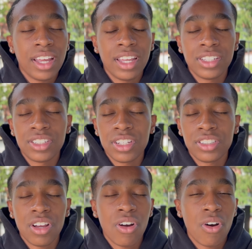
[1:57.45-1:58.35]
it's just
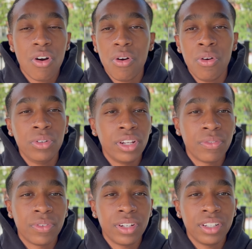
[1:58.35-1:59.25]
a whole
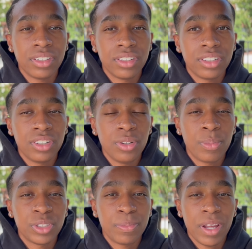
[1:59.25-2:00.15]
different new
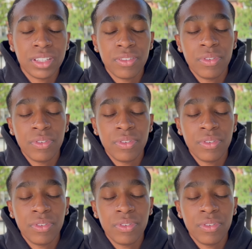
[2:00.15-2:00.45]
perspective.